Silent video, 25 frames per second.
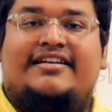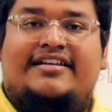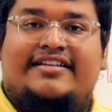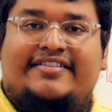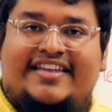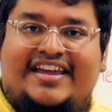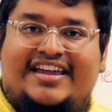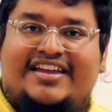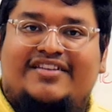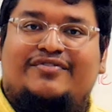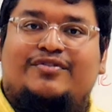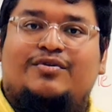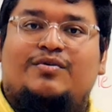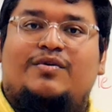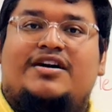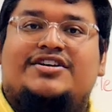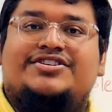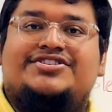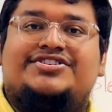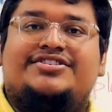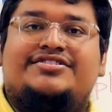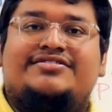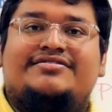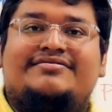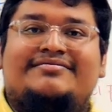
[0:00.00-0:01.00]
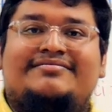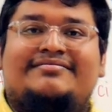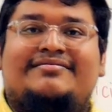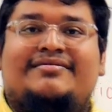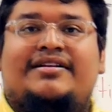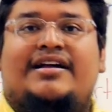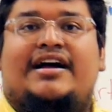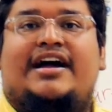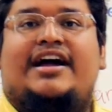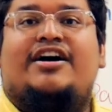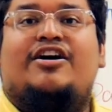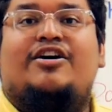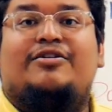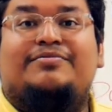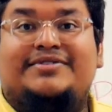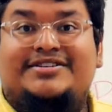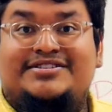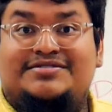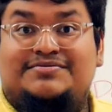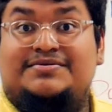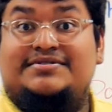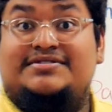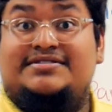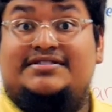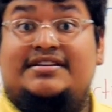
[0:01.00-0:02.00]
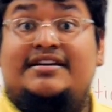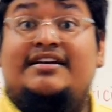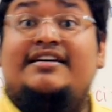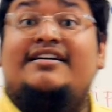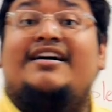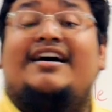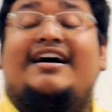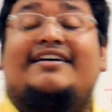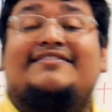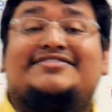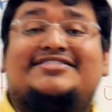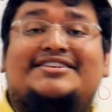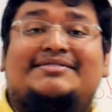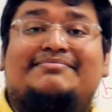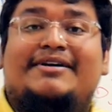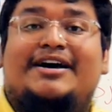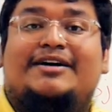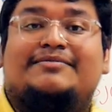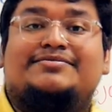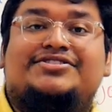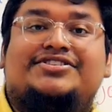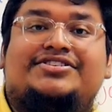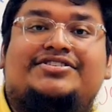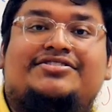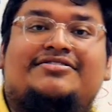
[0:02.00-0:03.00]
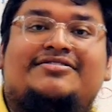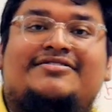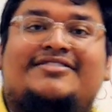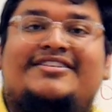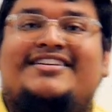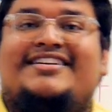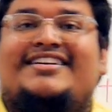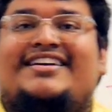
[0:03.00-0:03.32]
Thank you for watching. I hope this was of some help to you.